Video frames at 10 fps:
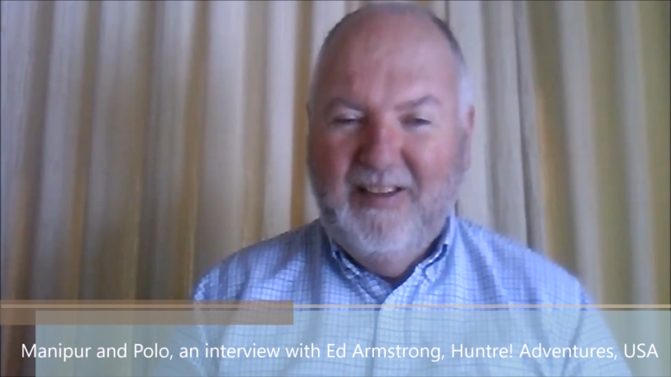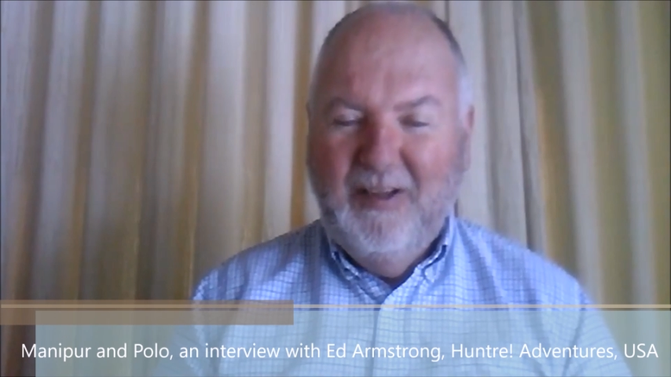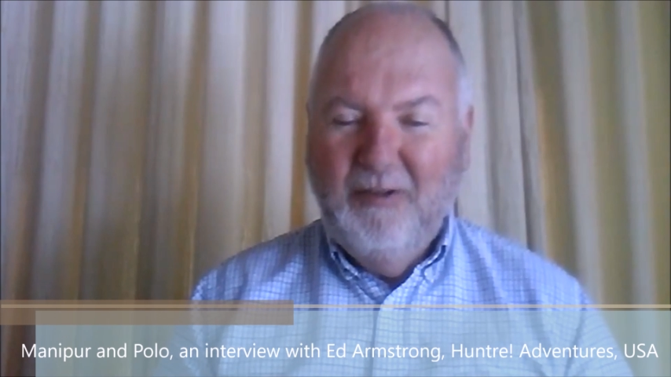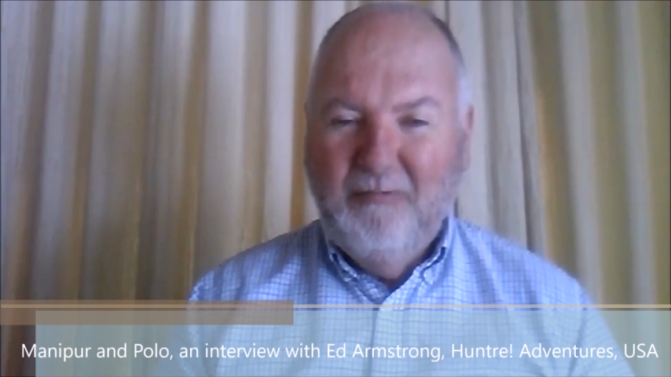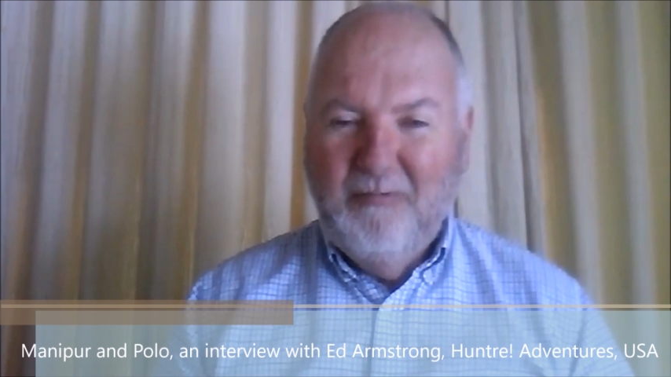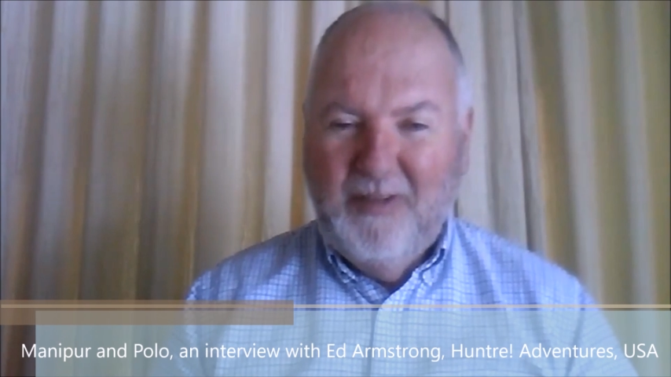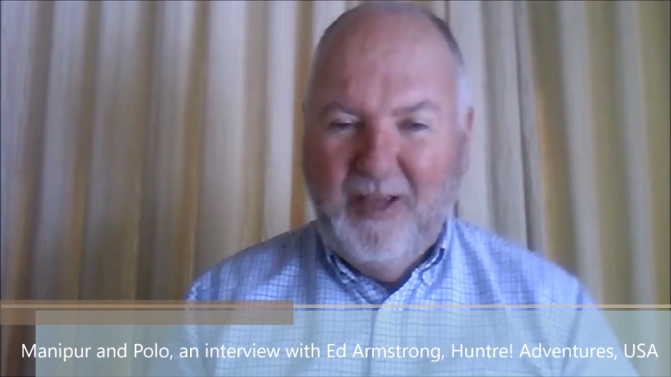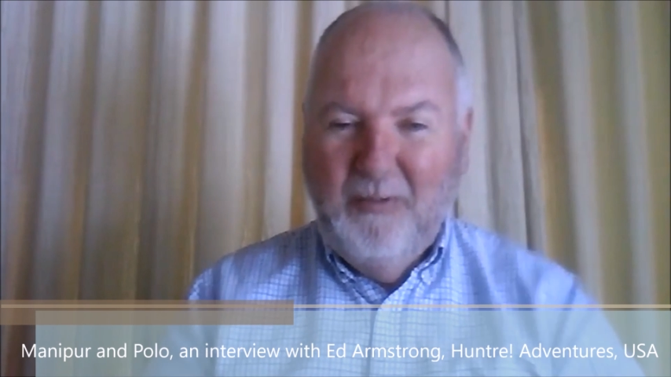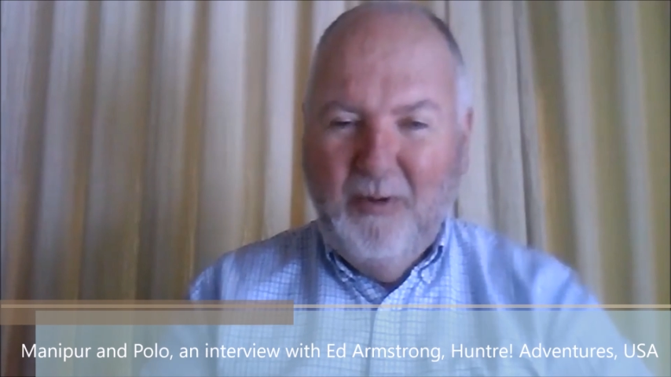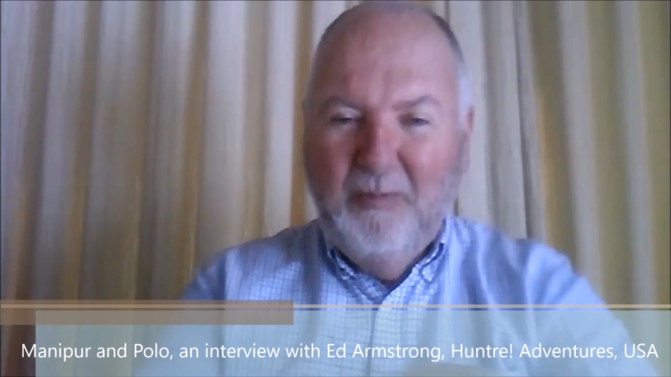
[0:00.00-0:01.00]

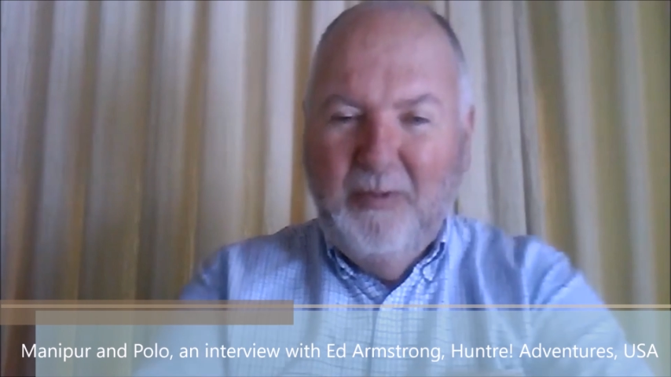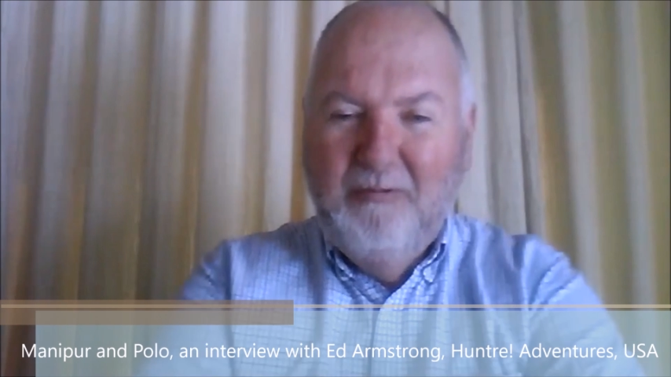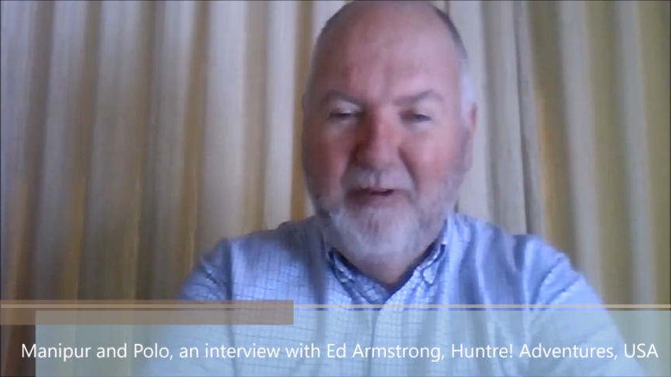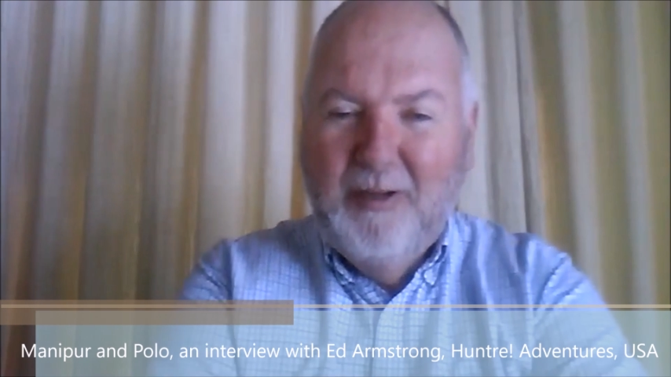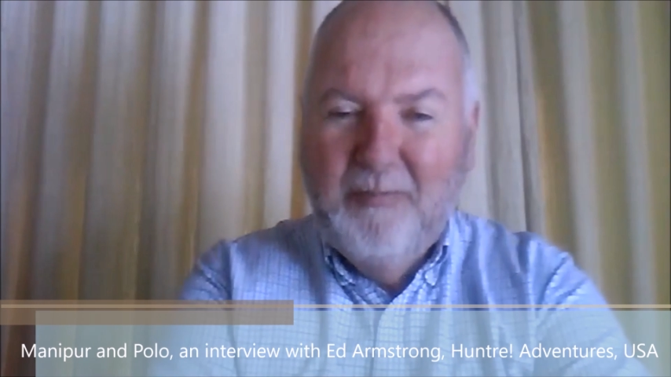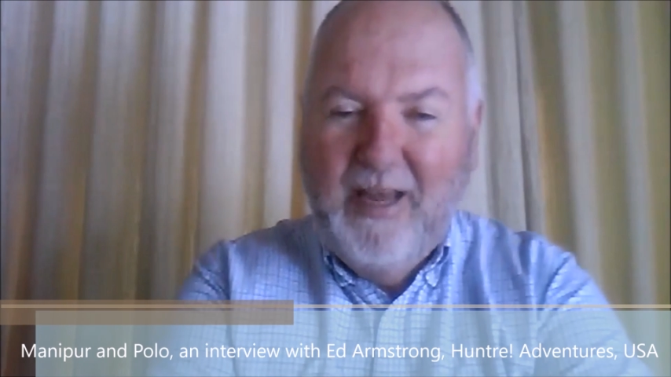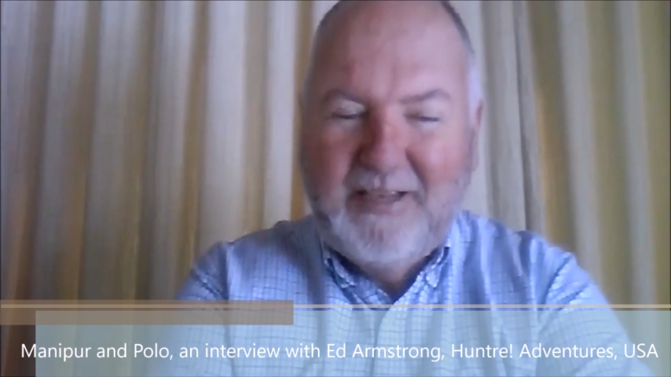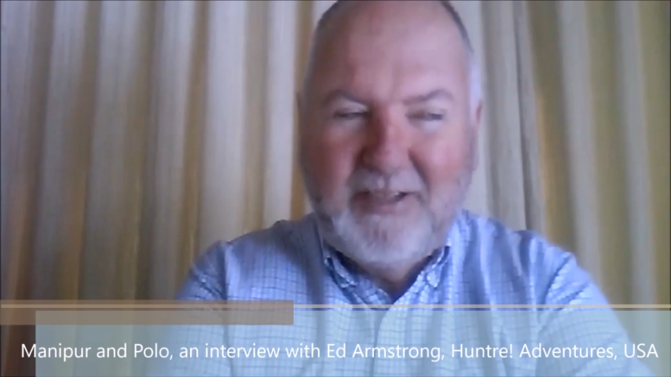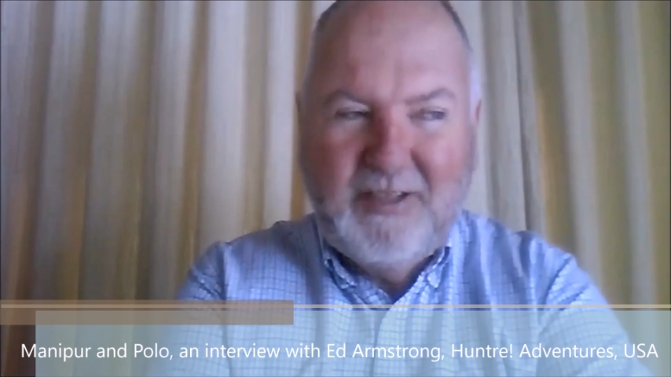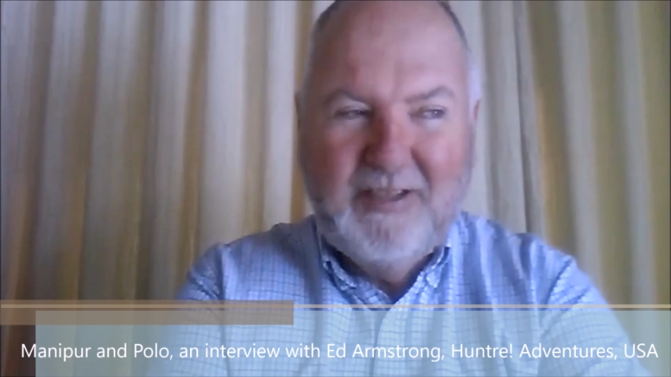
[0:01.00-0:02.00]
They will be real
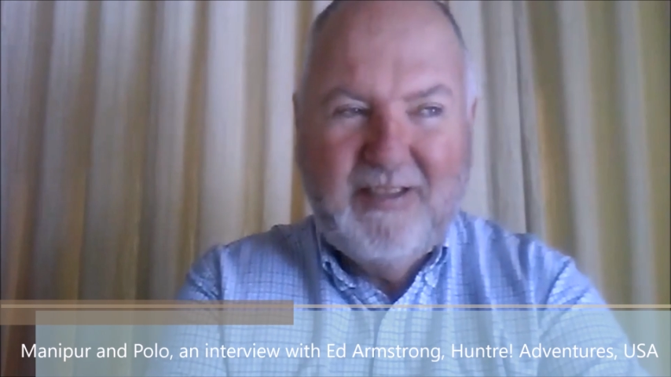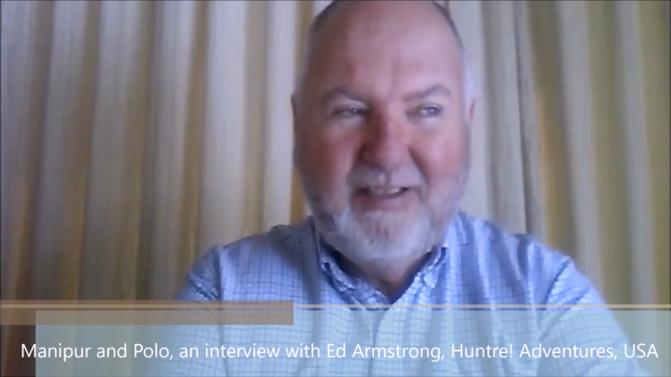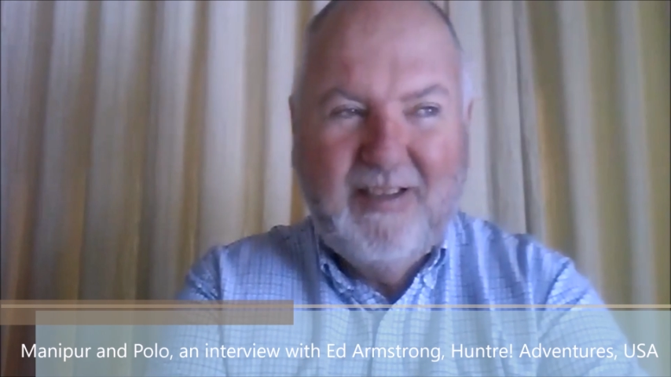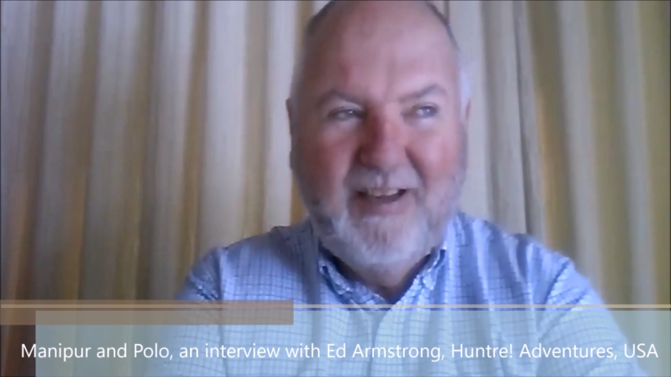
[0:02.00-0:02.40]
matches.